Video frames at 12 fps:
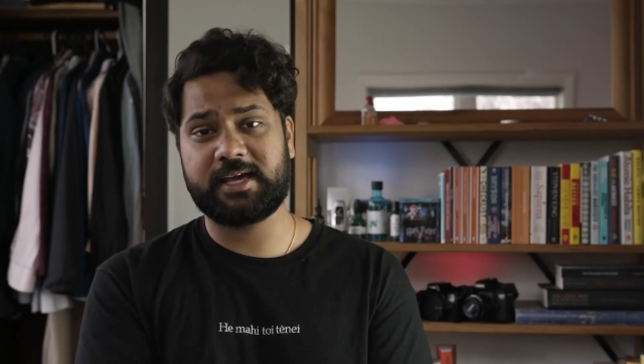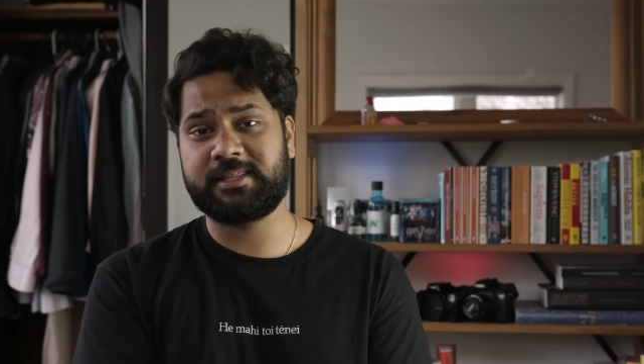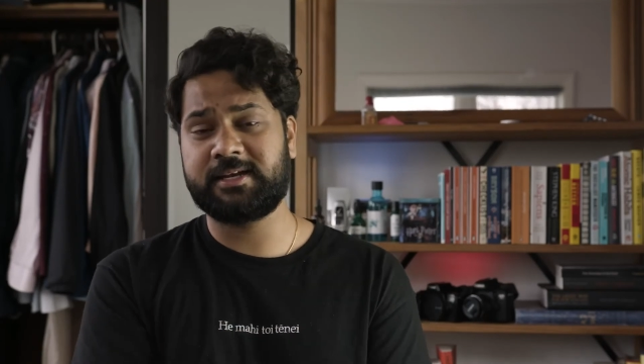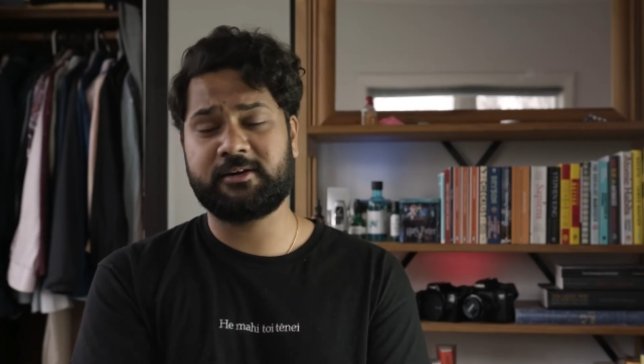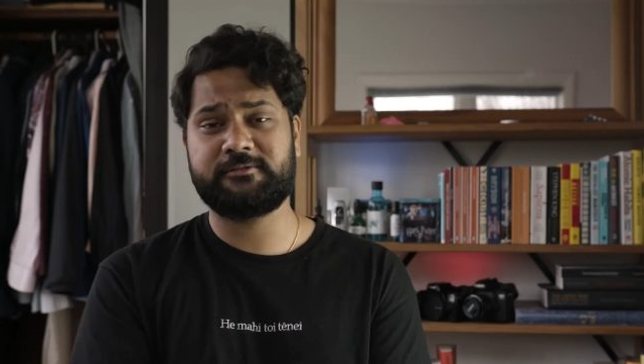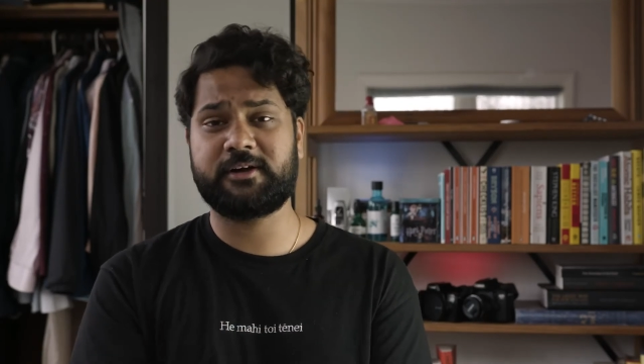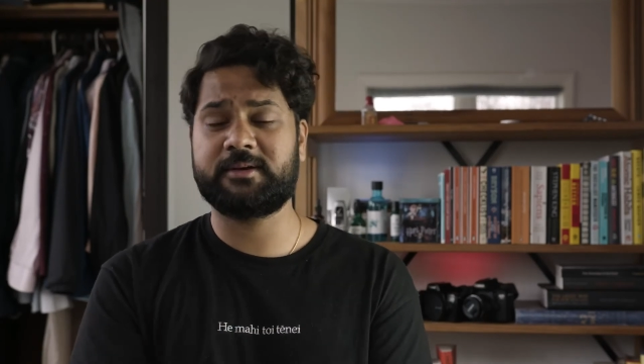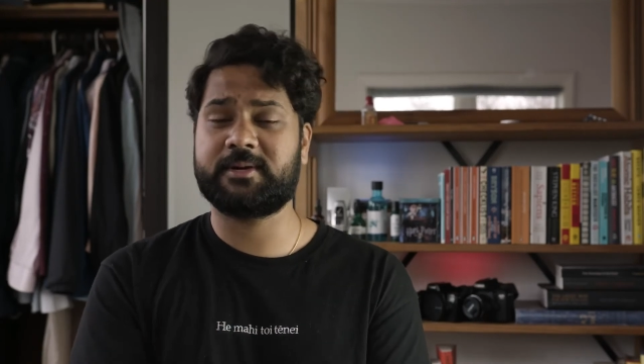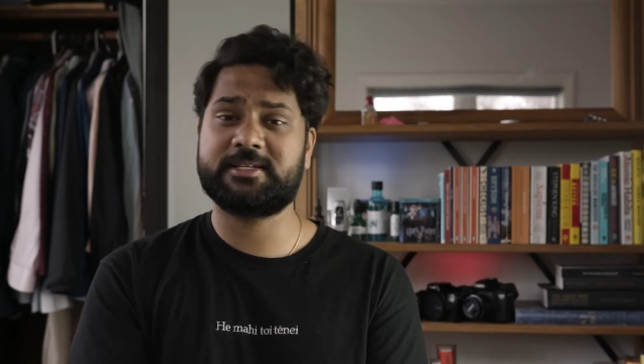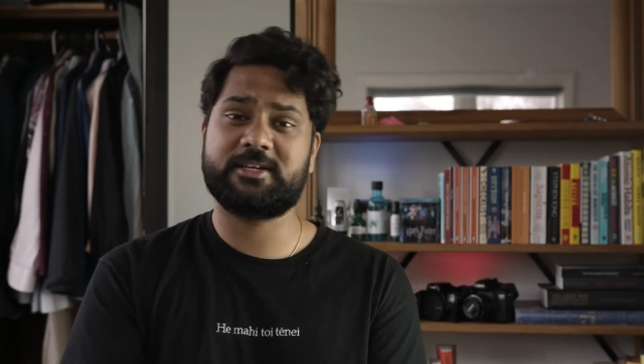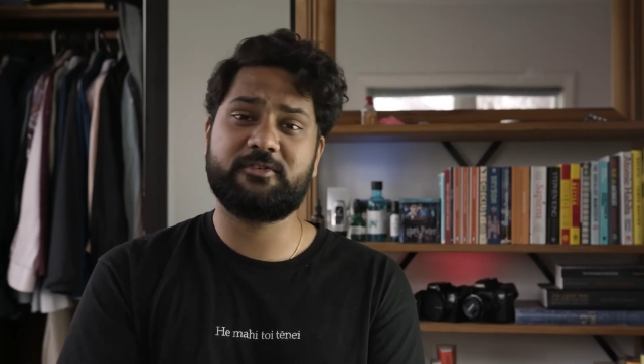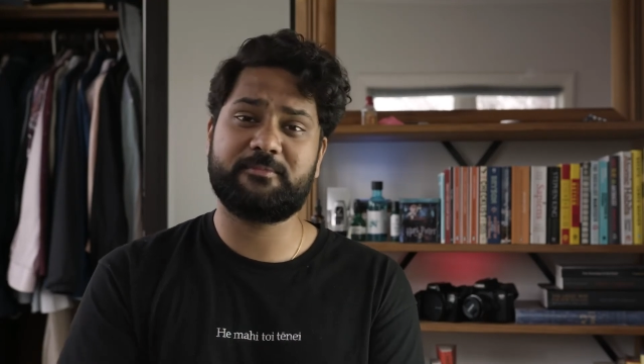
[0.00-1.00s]
and then I'll find
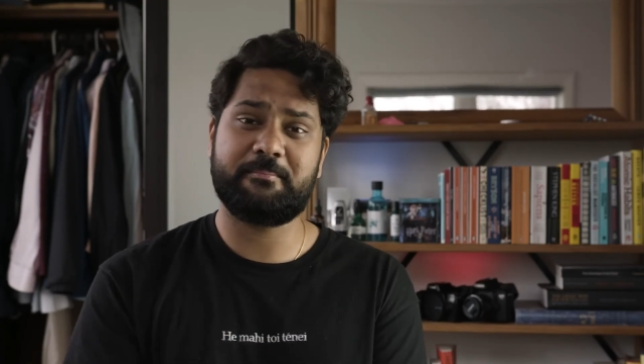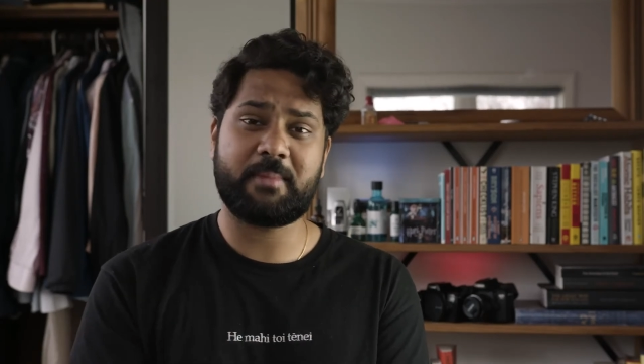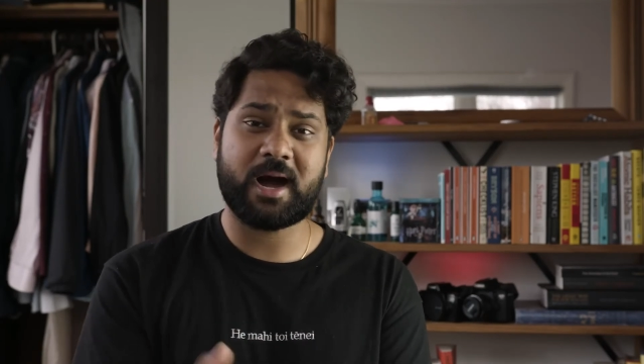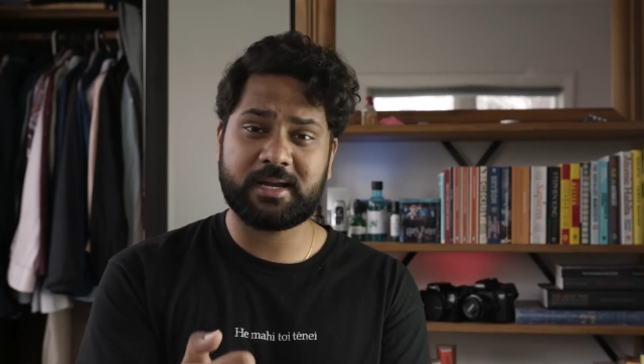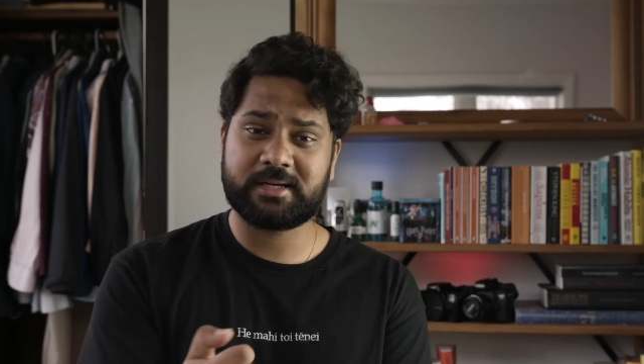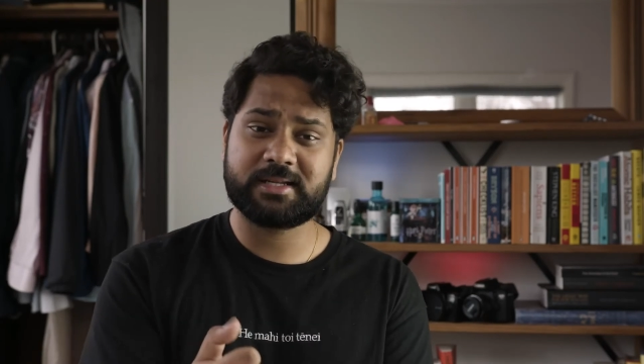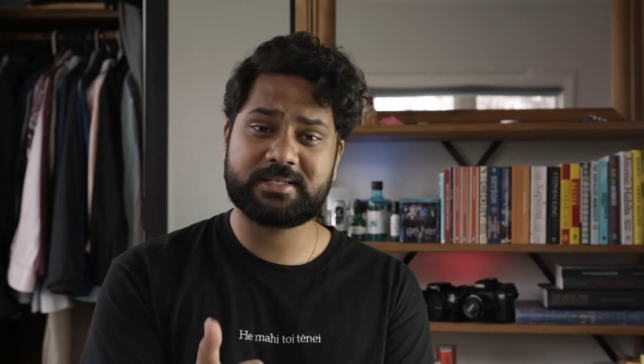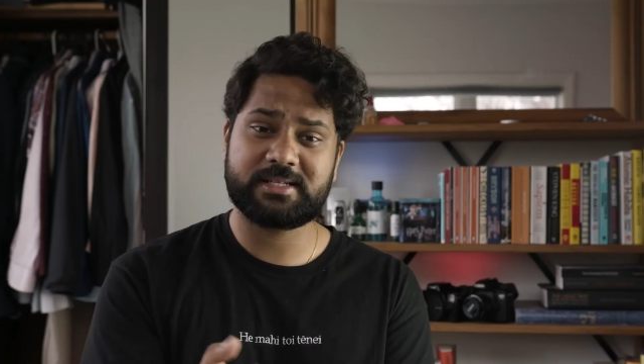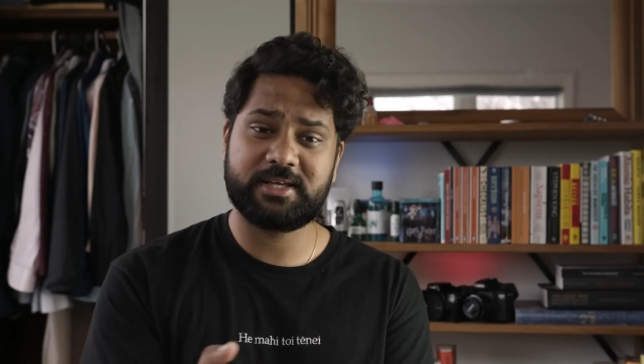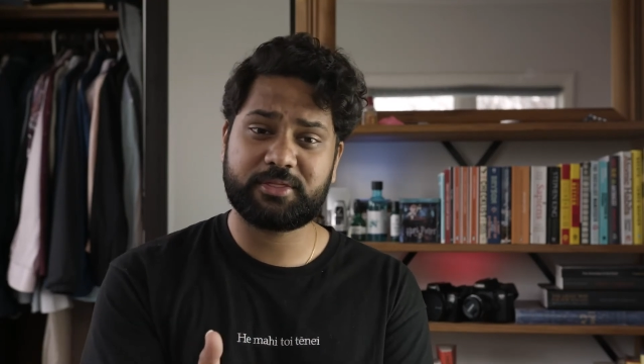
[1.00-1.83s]
myself mindlessly